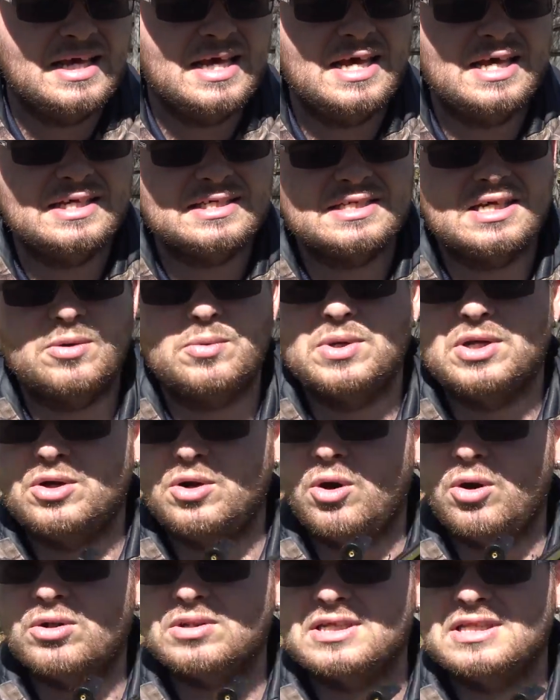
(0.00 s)
is uh, when you're
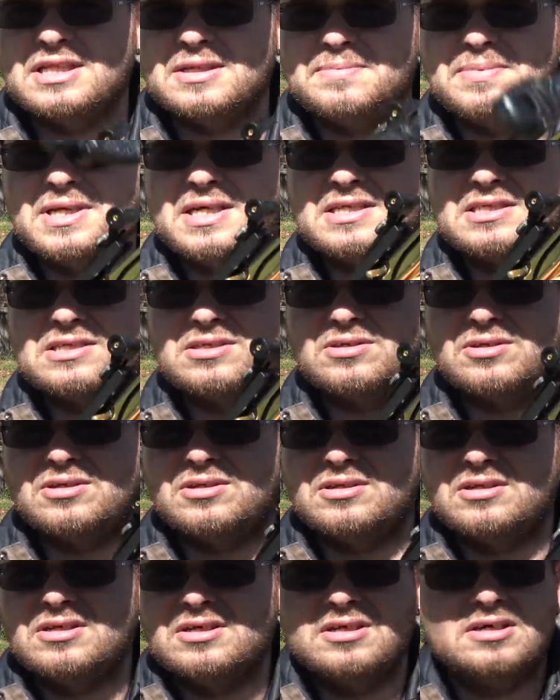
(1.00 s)
holding the
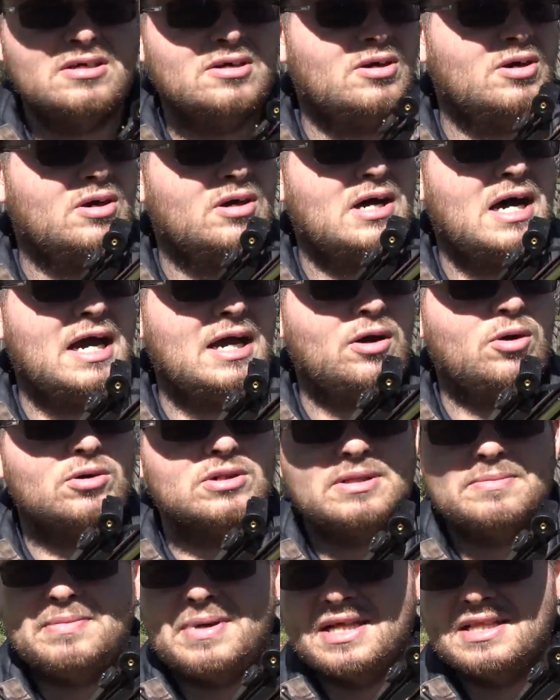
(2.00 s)
pistol, I
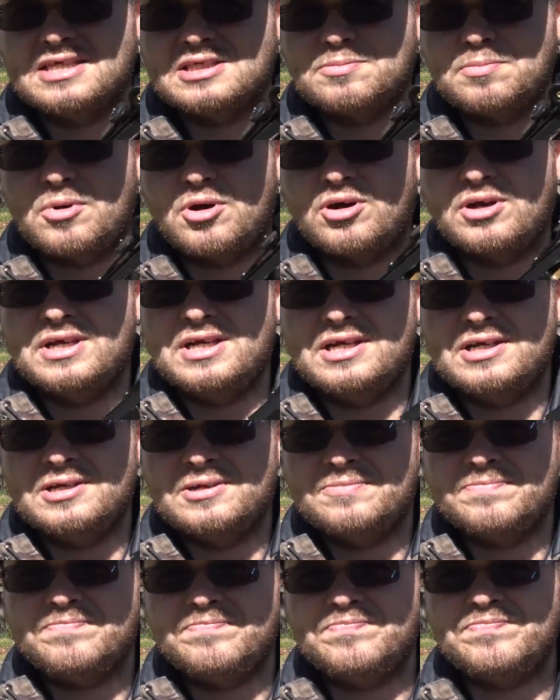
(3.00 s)
hold it by this bar
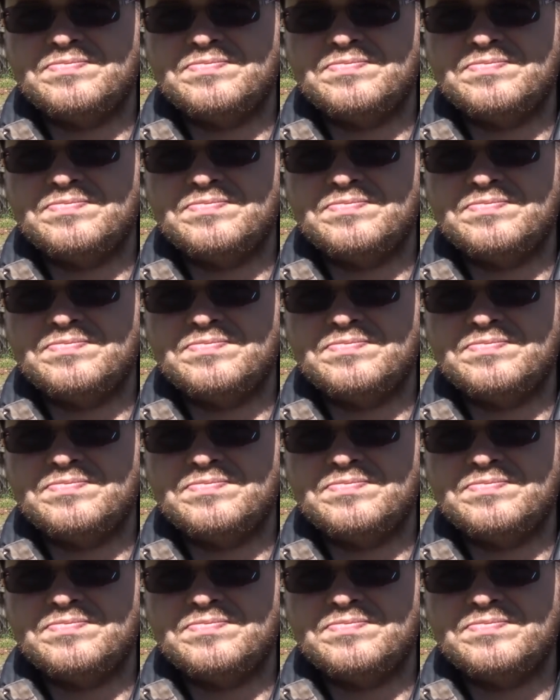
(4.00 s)
here